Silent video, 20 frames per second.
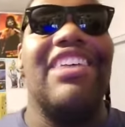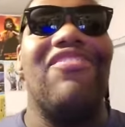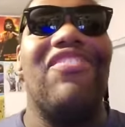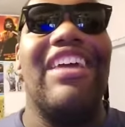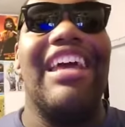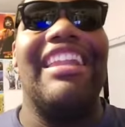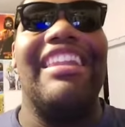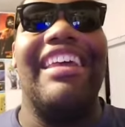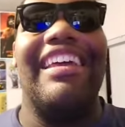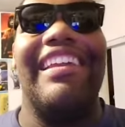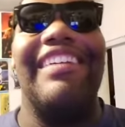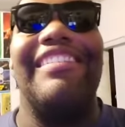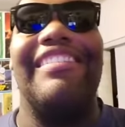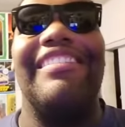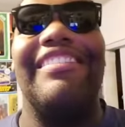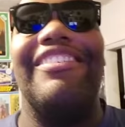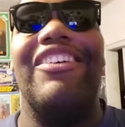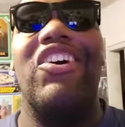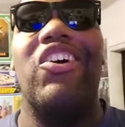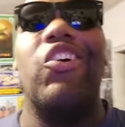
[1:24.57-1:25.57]
it could be a
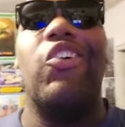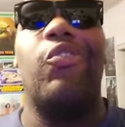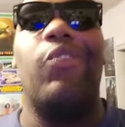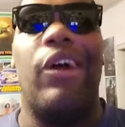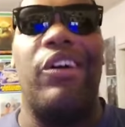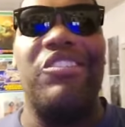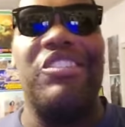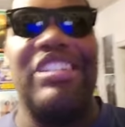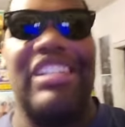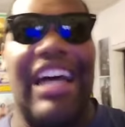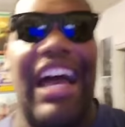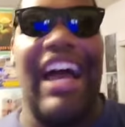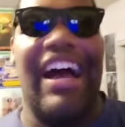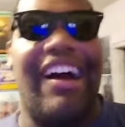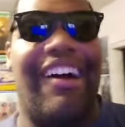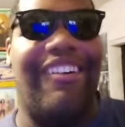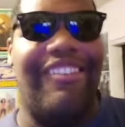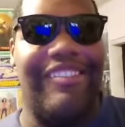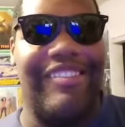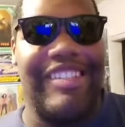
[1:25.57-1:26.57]
little gross
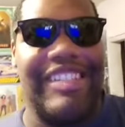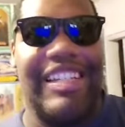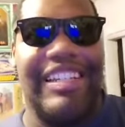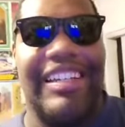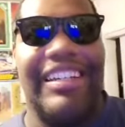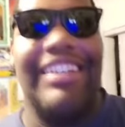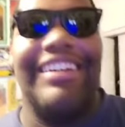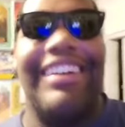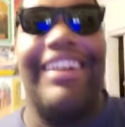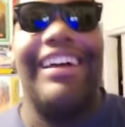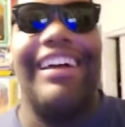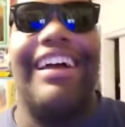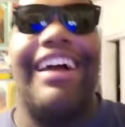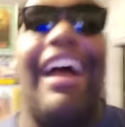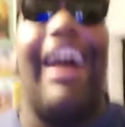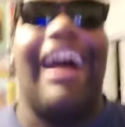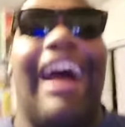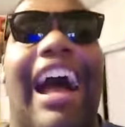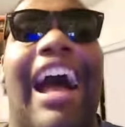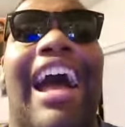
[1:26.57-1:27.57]
out.
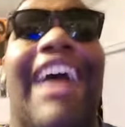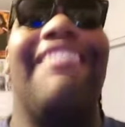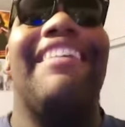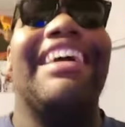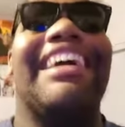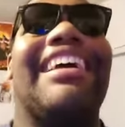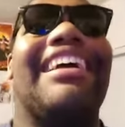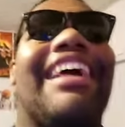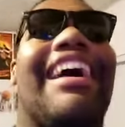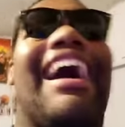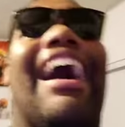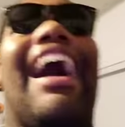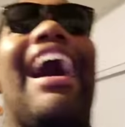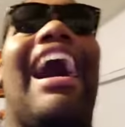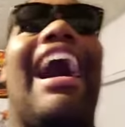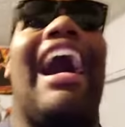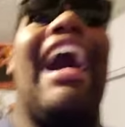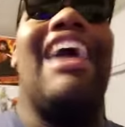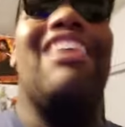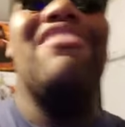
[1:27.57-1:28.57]
I mean,
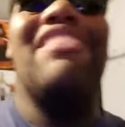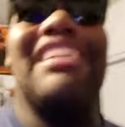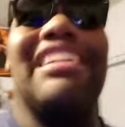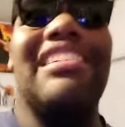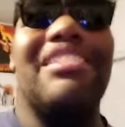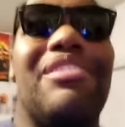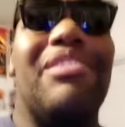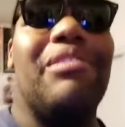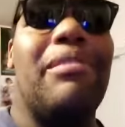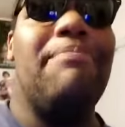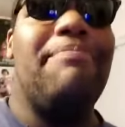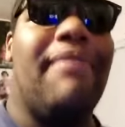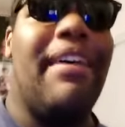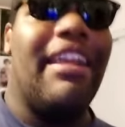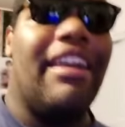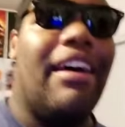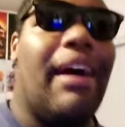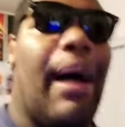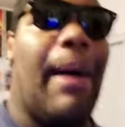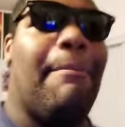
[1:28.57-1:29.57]
I really
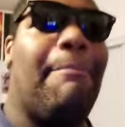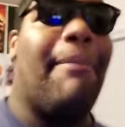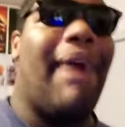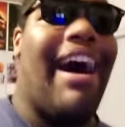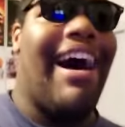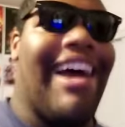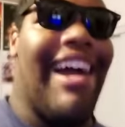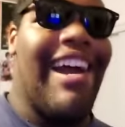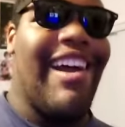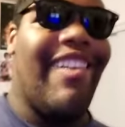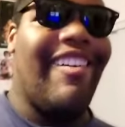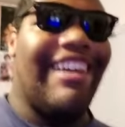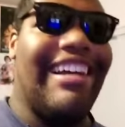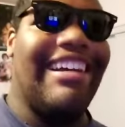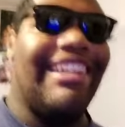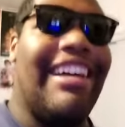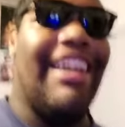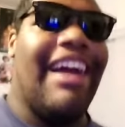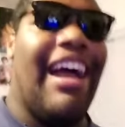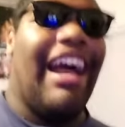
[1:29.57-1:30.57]
do admire
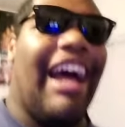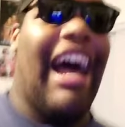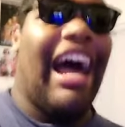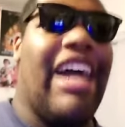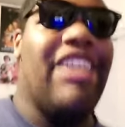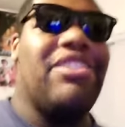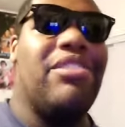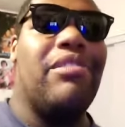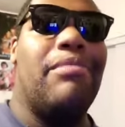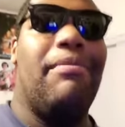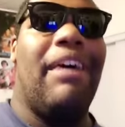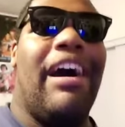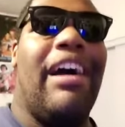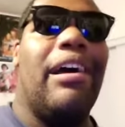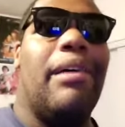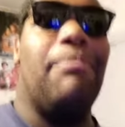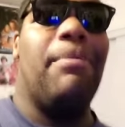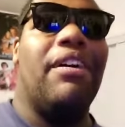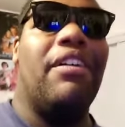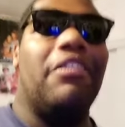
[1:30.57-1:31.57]
it. I do
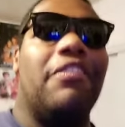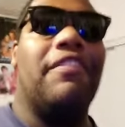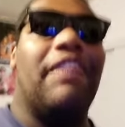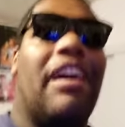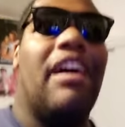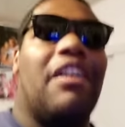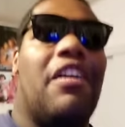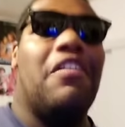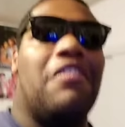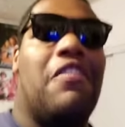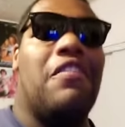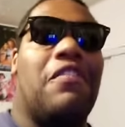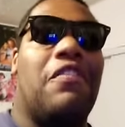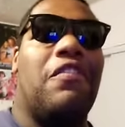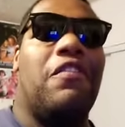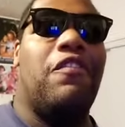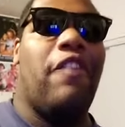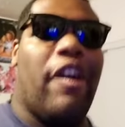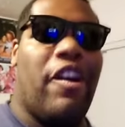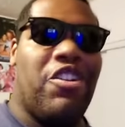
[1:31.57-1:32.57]
admire both
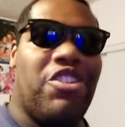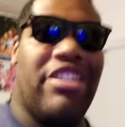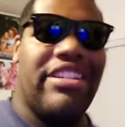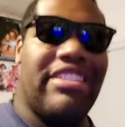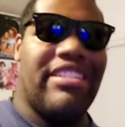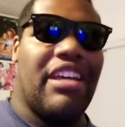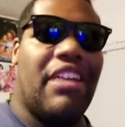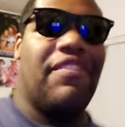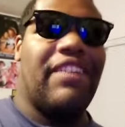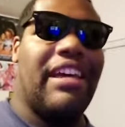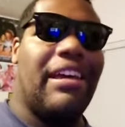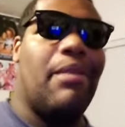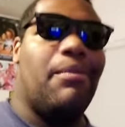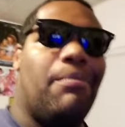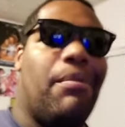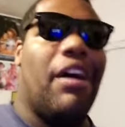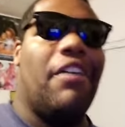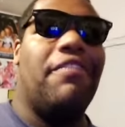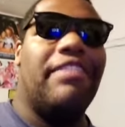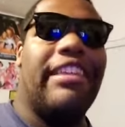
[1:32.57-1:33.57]
versions of
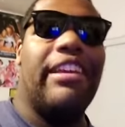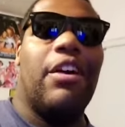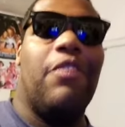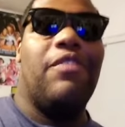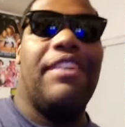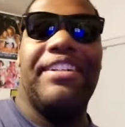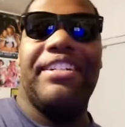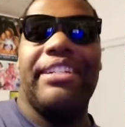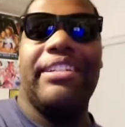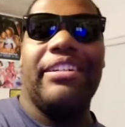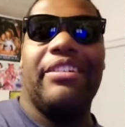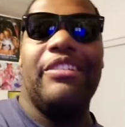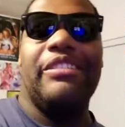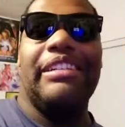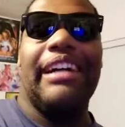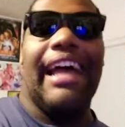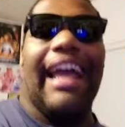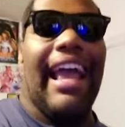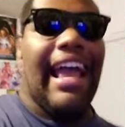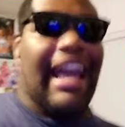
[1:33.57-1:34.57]
it, both the
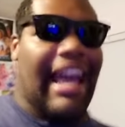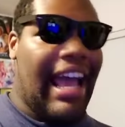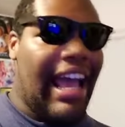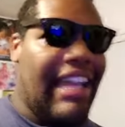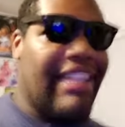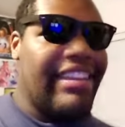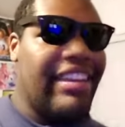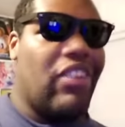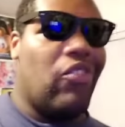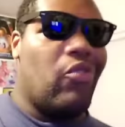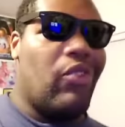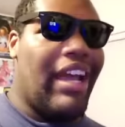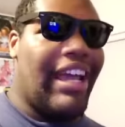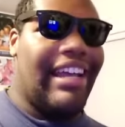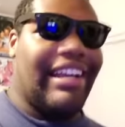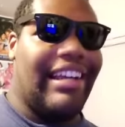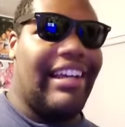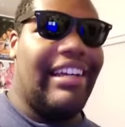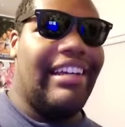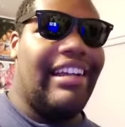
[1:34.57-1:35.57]
original and the
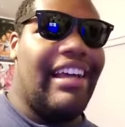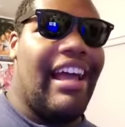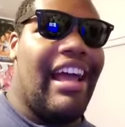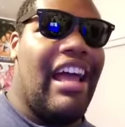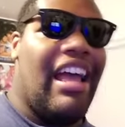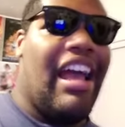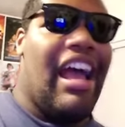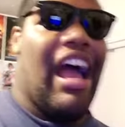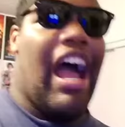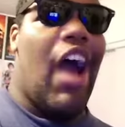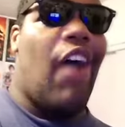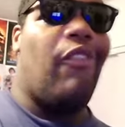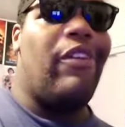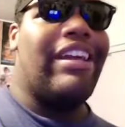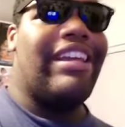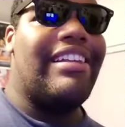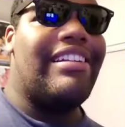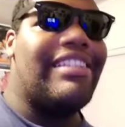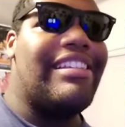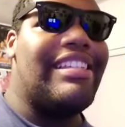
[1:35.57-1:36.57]
unrated. How
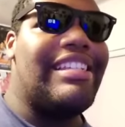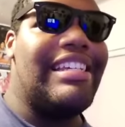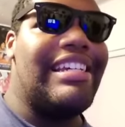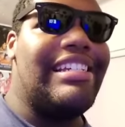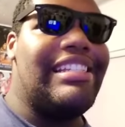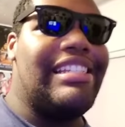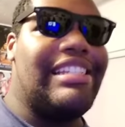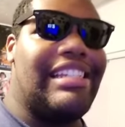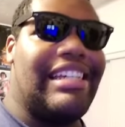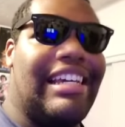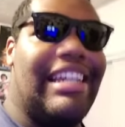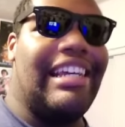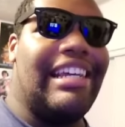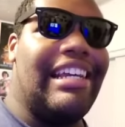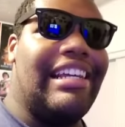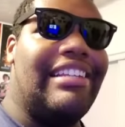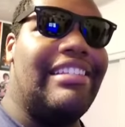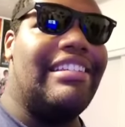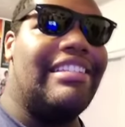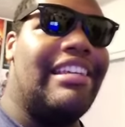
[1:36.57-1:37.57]
we get to see
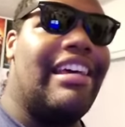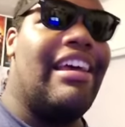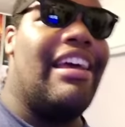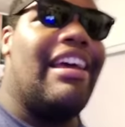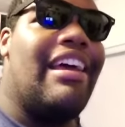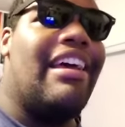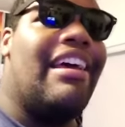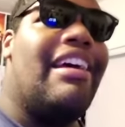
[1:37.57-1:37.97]
scenes,